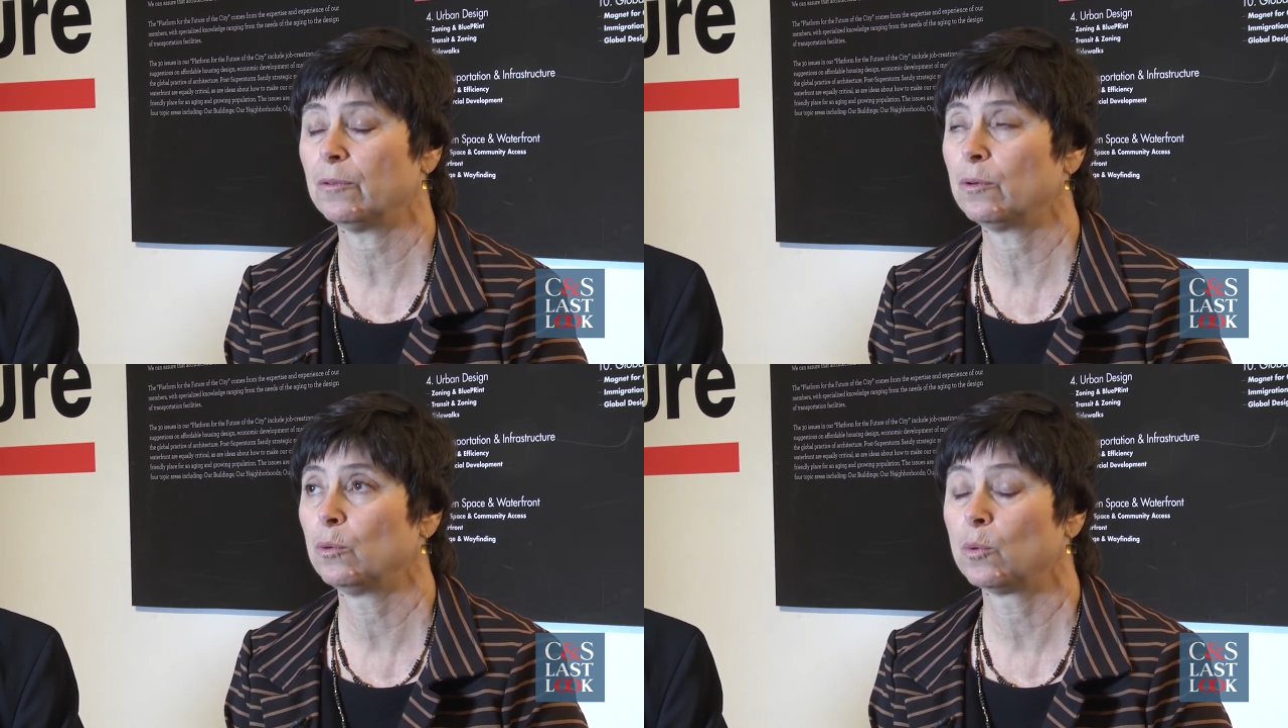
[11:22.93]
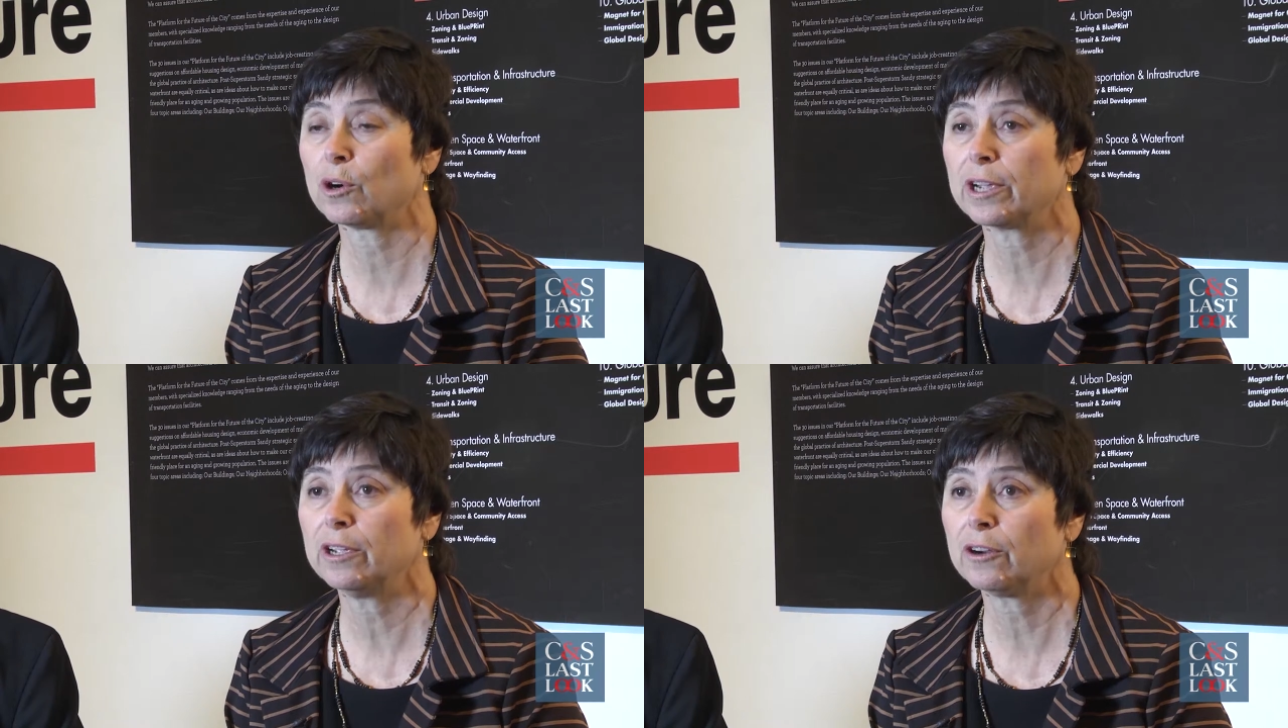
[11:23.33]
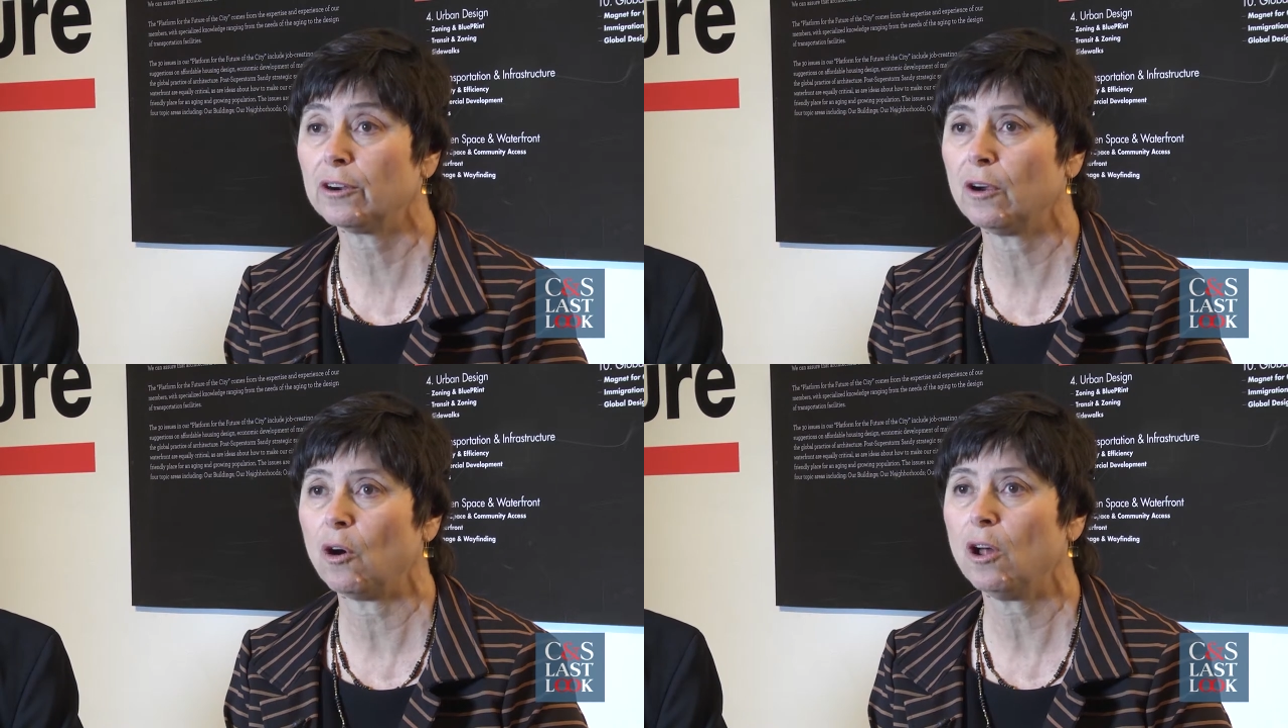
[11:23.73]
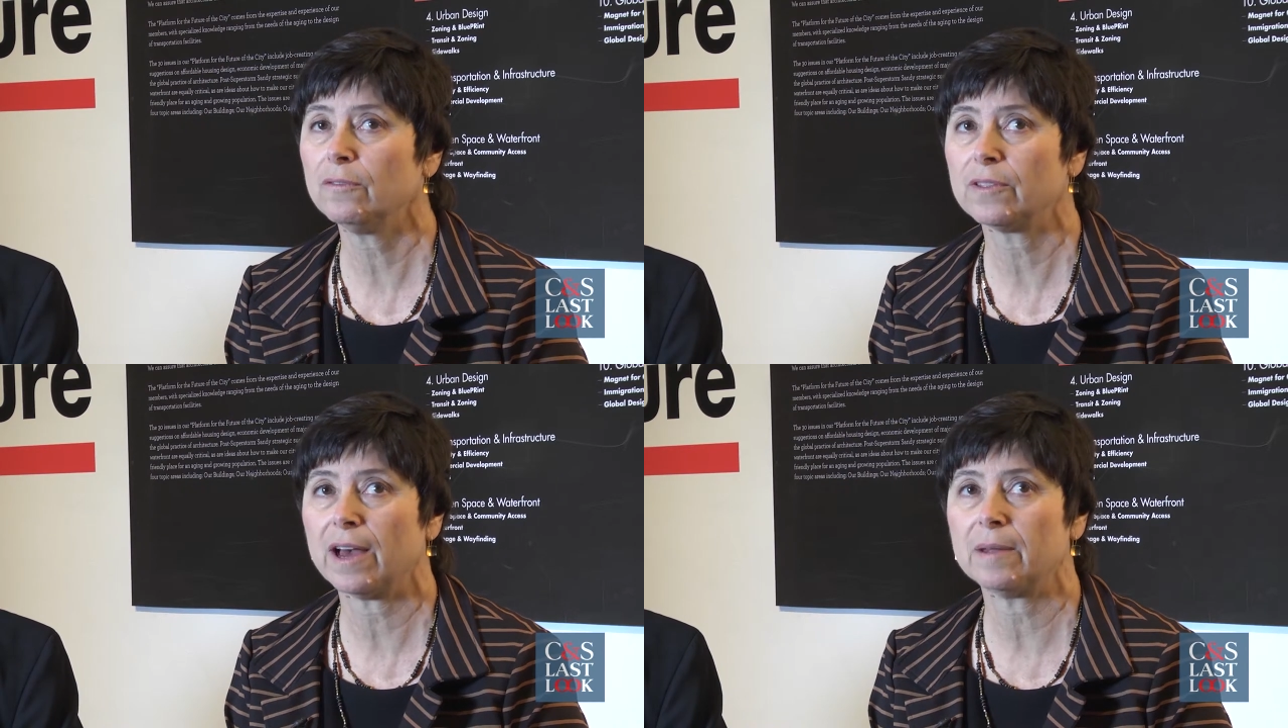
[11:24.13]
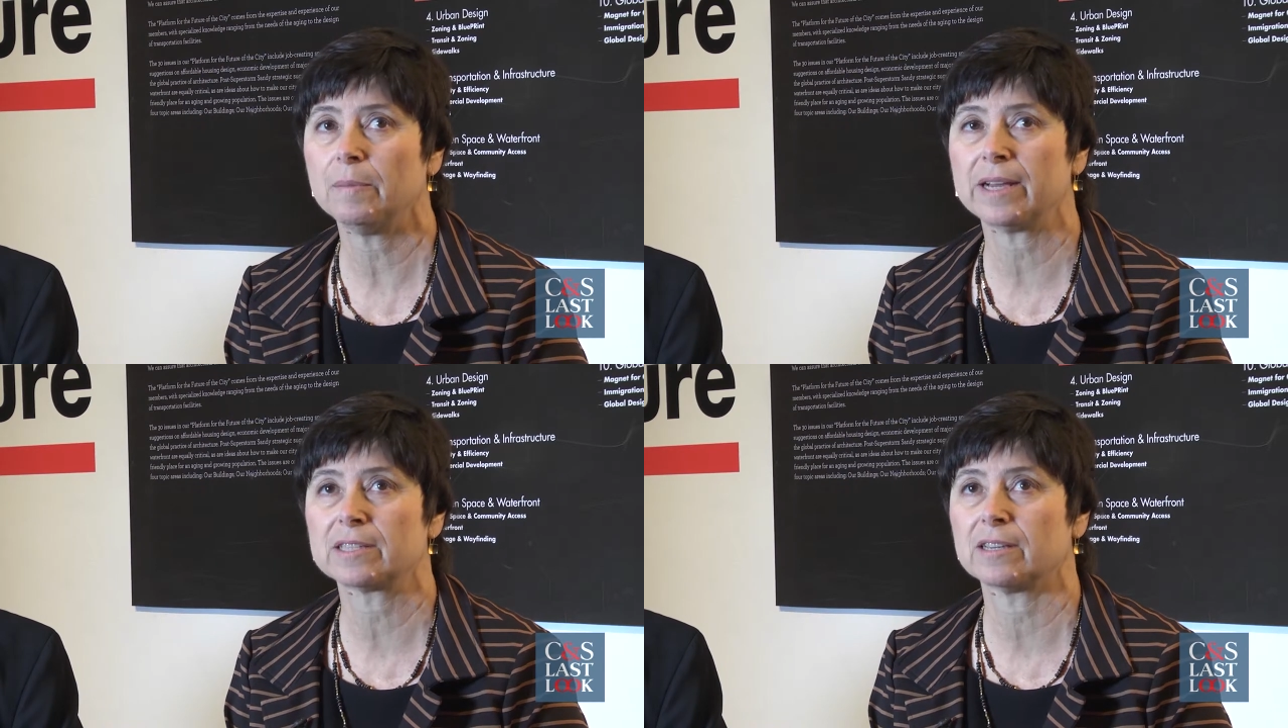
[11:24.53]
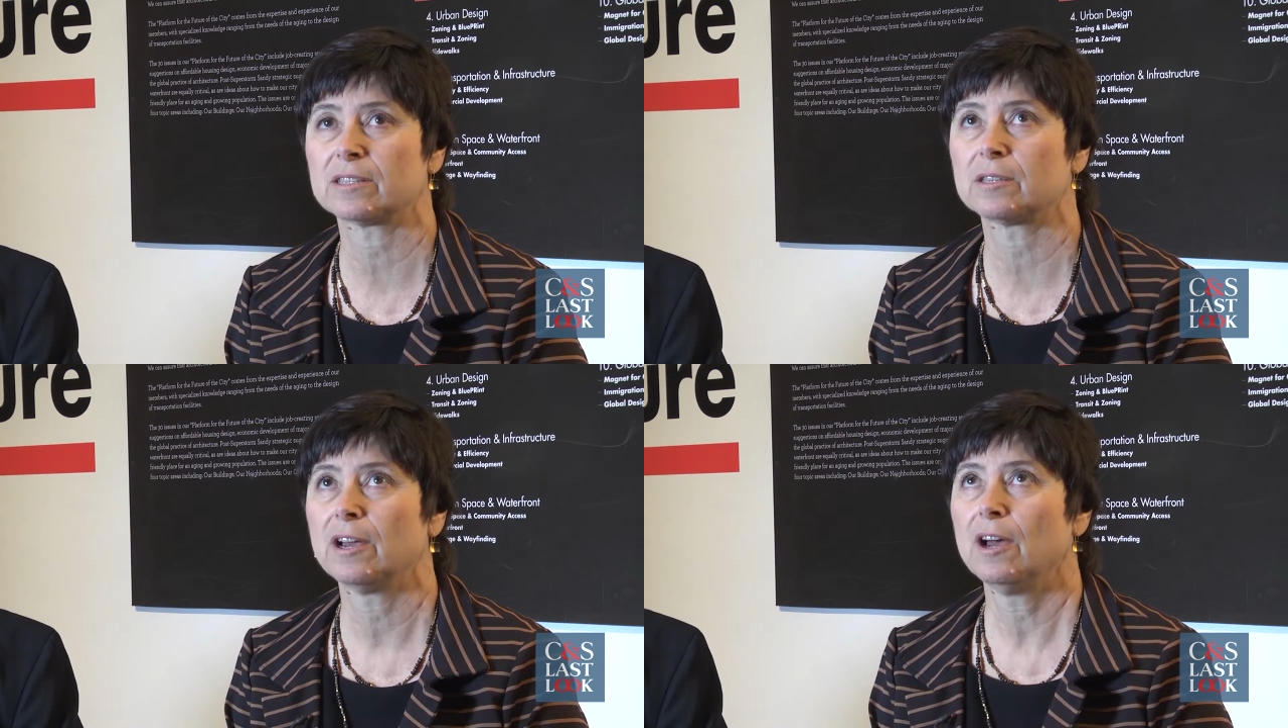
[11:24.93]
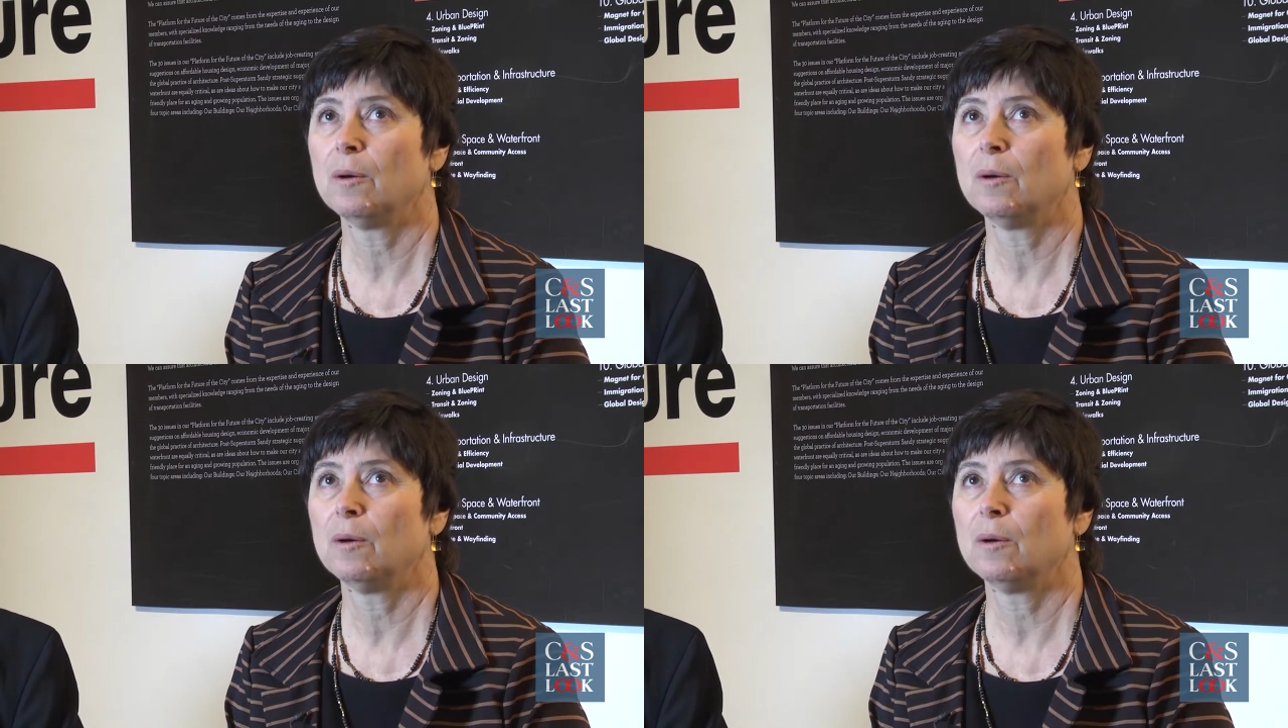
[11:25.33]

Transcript: who work here. All of that makes us